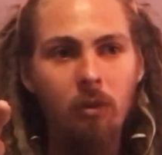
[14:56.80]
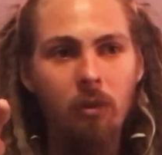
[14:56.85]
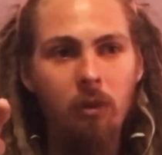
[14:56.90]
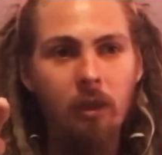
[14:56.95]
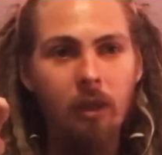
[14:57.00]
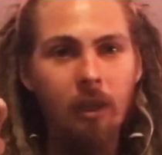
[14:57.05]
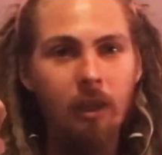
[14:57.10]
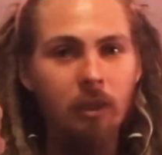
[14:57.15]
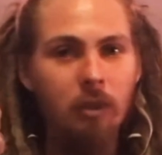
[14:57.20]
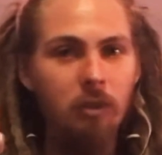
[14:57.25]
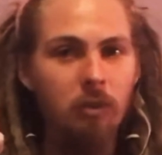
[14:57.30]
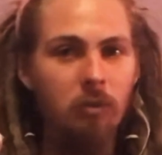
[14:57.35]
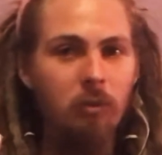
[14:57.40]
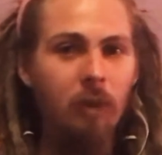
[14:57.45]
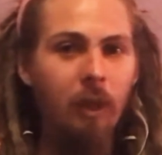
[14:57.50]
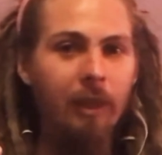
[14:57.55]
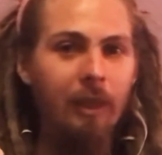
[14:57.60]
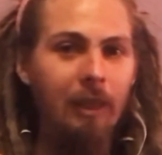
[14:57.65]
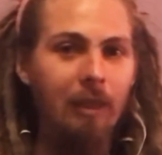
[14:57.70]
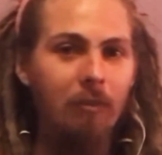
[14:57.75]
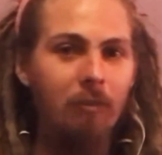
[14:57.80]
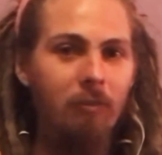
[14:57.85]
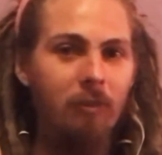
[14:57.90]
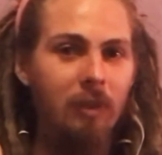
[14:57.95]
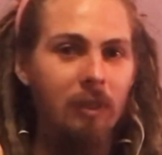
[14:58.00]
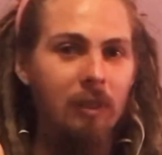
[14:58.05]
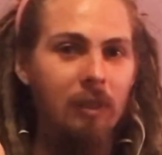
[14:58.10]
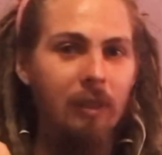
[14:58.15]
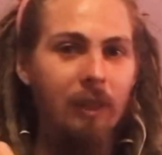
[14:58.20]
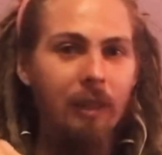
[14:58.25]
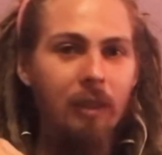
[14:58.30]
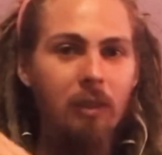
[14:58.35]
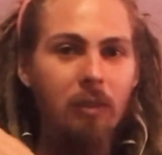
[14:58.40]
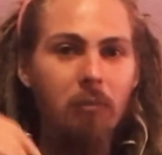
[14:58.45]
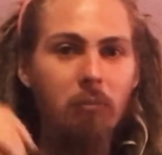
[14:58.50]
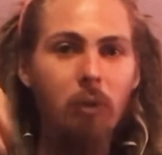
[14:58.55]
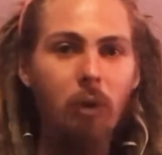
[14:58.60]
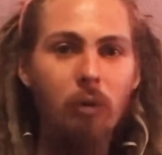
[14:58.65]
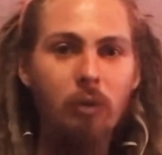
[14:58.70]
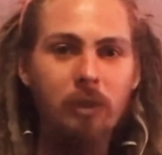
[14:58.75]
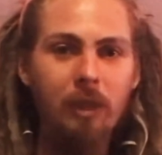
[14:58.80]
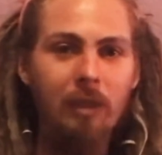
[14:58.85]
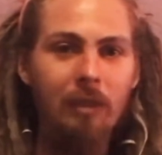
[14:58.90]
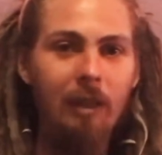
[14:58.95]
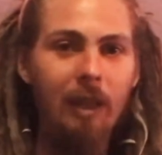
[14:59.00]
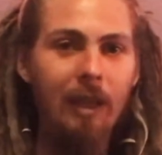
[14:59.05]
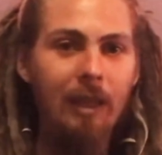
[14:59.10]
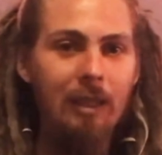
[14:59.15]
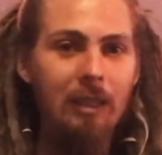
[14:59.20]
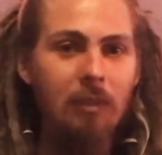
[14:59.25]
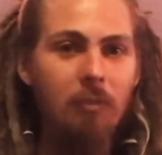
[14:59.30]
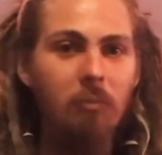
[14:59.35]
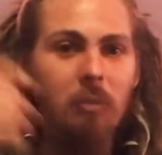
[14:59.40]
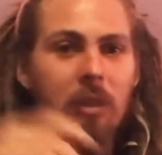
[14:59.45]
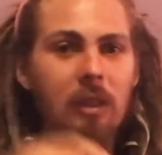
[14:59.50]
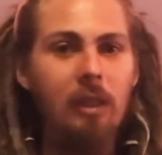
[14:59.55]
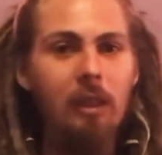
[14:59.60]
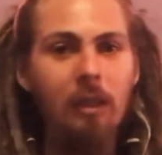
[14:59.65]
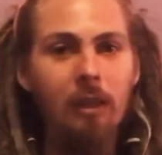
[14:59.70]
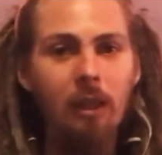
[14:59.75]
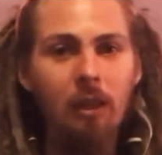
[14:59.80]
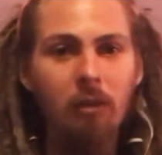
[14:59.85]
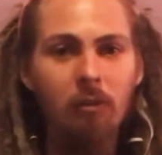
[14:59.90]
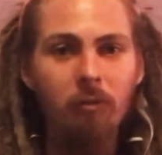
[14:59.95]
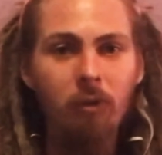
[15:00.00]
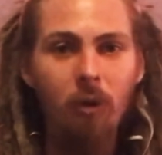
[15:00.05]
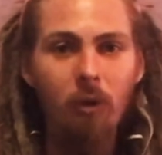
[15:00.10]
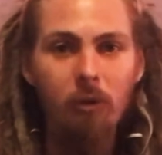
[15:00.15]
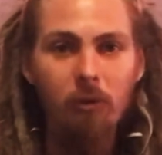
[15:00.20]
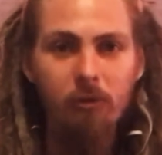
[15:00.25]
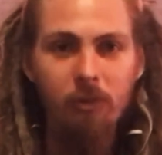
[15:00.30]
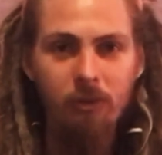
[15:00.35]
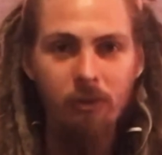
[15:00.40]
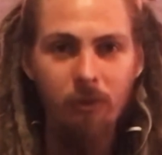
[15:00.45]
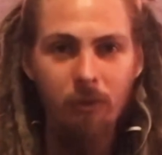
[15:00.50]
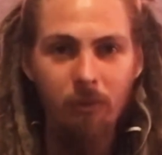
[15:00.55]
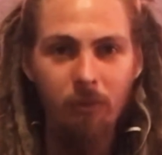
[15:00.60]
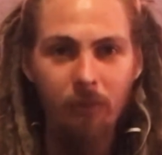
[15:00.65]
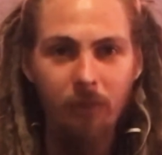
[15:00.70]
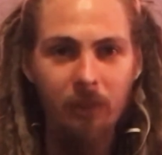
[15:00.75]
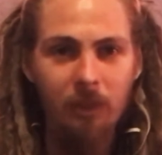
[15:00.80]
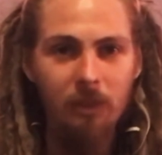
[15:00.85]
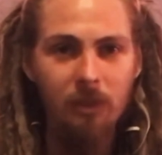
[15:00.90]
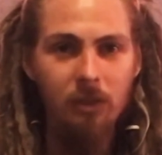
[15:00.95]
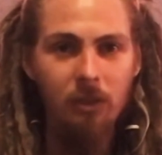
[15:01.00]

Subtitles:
into like infinity, like the most enlightened being. It evolves from this